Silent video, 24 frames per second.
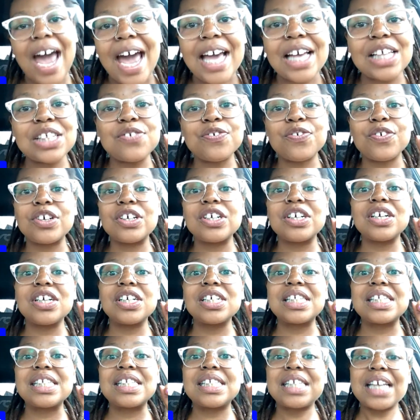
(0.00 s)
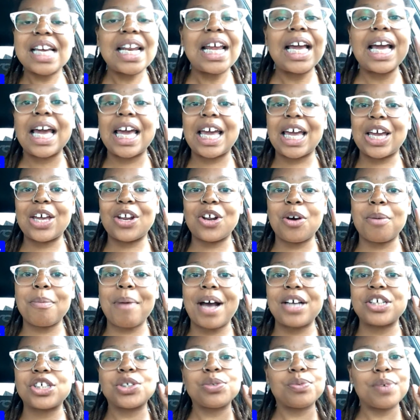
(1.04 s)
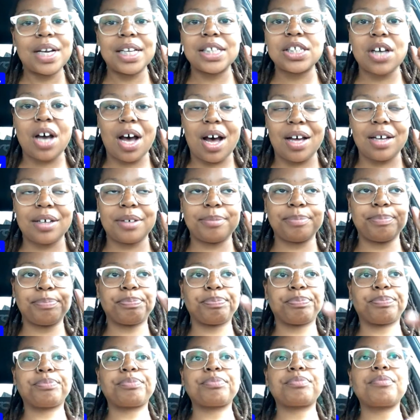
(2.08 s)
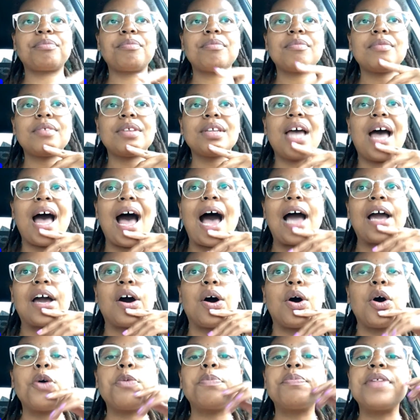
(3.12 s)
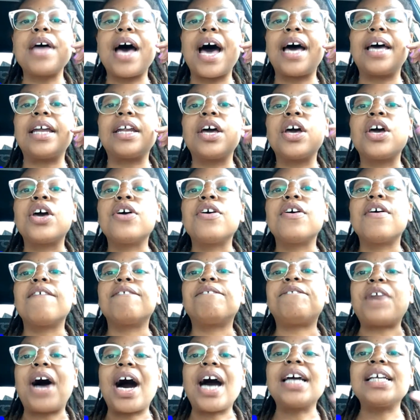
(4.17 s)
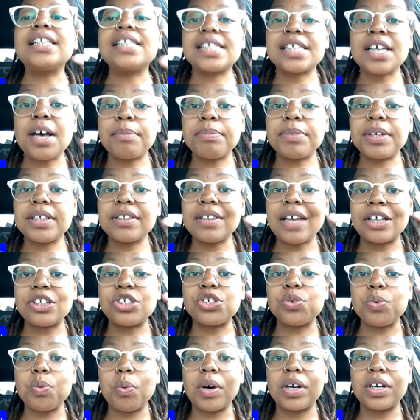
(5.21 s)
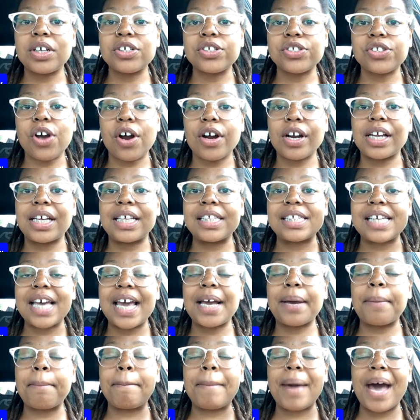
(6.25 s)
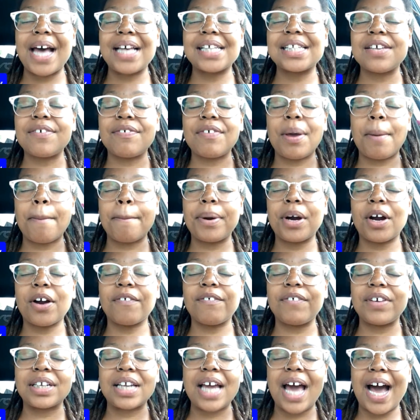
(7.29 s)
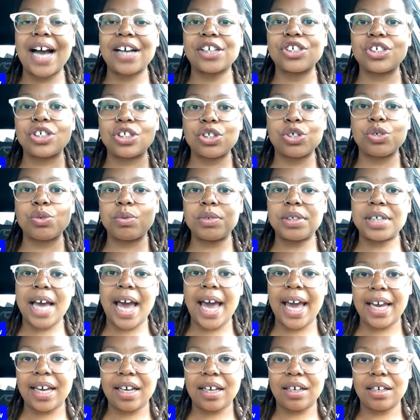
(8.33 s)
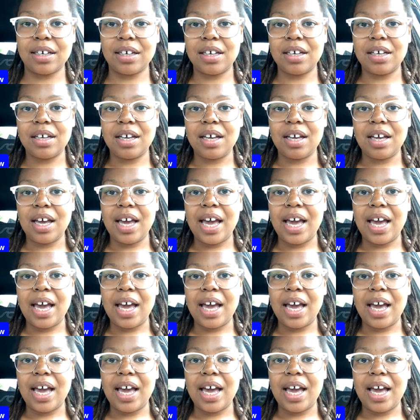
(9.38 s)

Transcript: Thanks for sitting in on my Cherette talk. I hope that find something that you want to start and take massive imperfect action today.